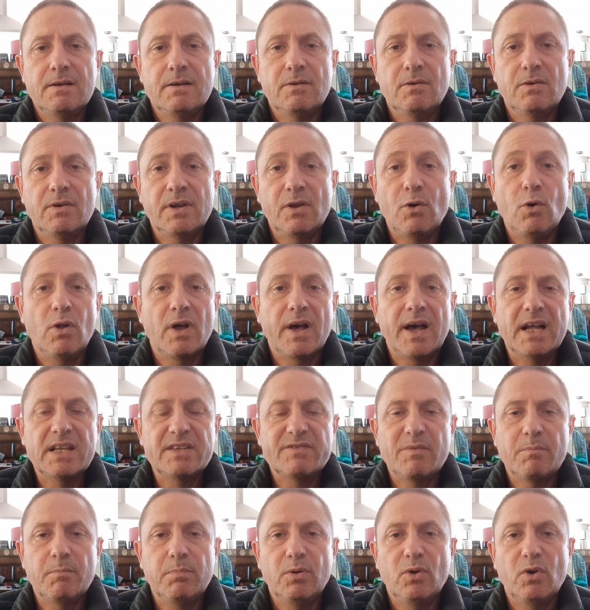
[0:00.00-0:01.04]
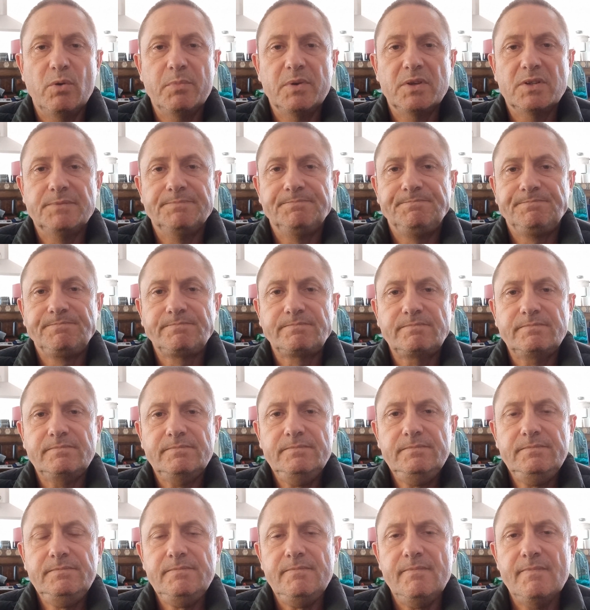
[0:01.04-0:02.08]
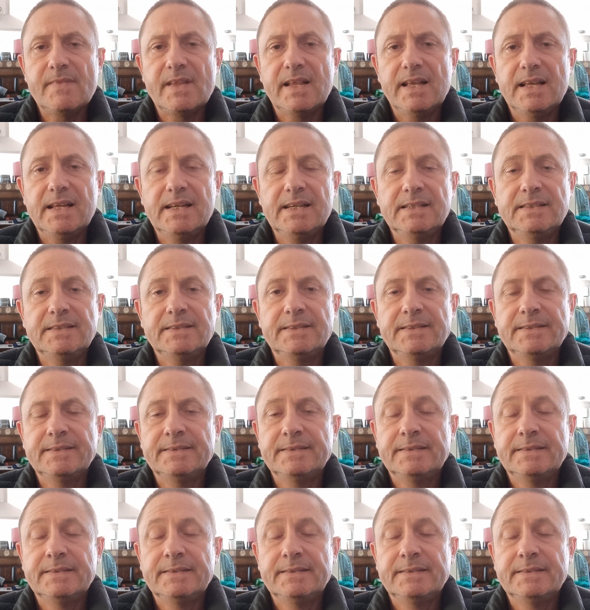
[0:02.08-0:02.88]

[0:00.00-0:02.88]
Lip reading: on all kinds of employment and